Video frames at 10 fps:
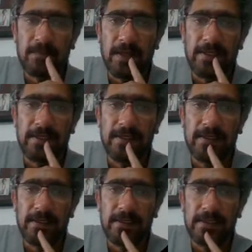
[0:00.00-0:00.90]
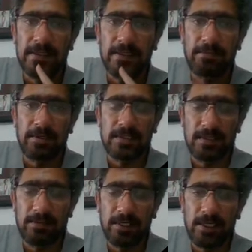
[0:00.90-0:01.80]
And here the
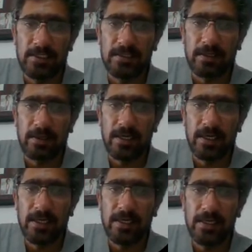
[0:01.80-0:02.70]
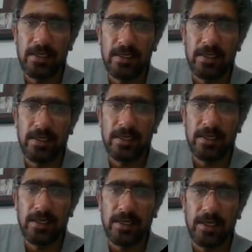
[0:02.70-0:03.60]
possibilities are 9,
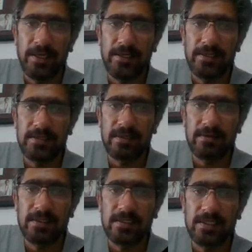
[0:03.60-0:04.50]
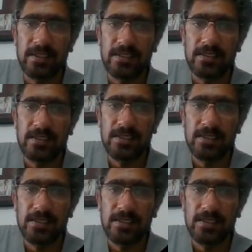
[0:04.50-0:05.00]
8, 7, 6,